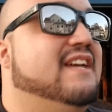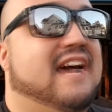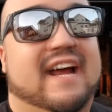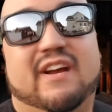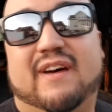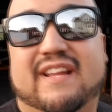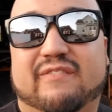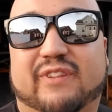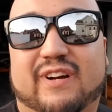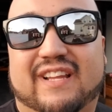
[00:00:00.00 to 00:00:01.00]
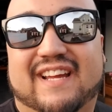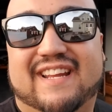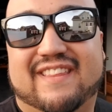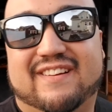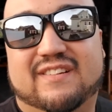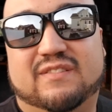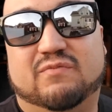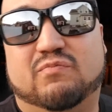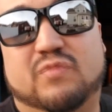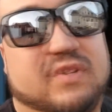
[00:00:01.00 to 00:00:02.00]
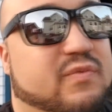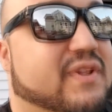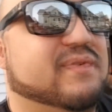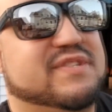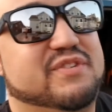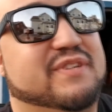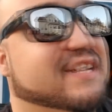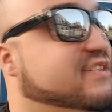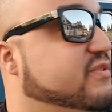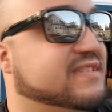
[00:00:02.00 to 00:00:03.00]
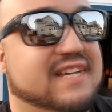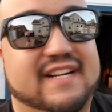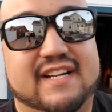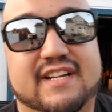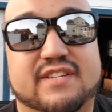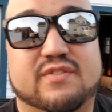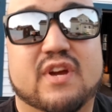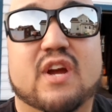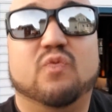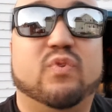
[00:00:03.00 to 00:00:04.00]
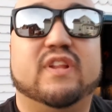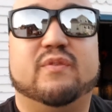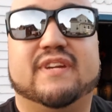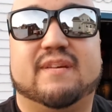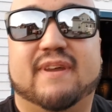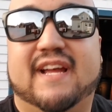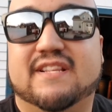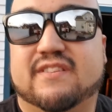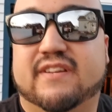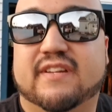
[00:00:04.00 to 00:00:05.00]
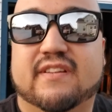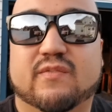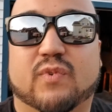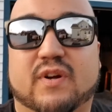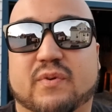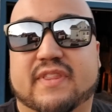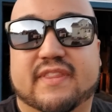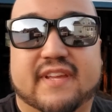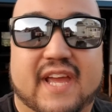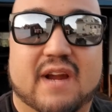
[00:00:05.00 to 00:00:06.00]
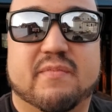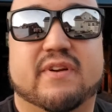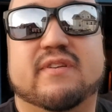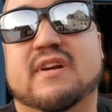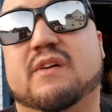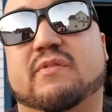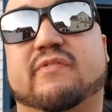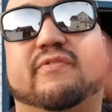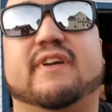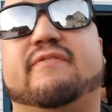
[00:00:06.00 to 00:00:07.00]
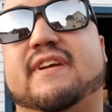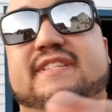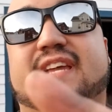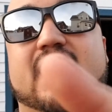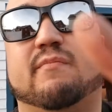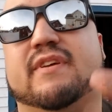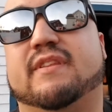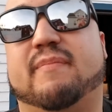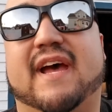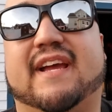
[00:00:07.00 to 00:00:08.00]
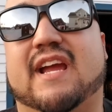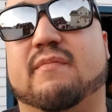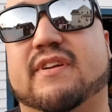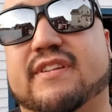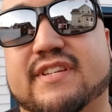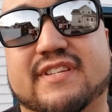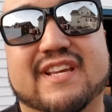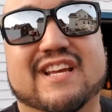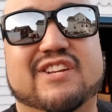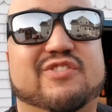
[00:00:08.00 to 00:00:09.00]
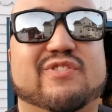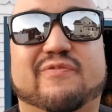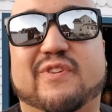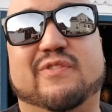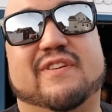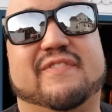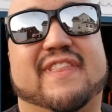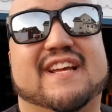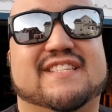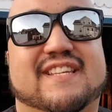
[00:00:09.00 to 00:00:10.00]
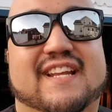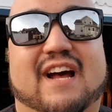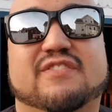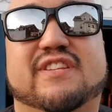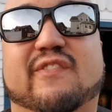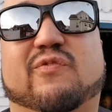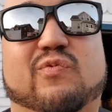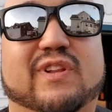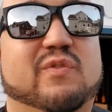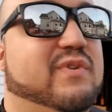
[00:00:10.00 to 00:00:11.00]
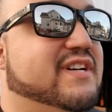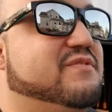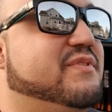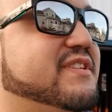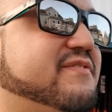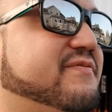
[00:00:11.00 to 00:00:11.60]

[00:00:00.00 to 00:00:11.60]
I know I didn't vlog a lot either. Really wasn't doing nothing too exciting. I just really wanted to get my hands on working with the camera, with the front facing camera and the back camera and just shooting a few different things and seeing how stuff really was with this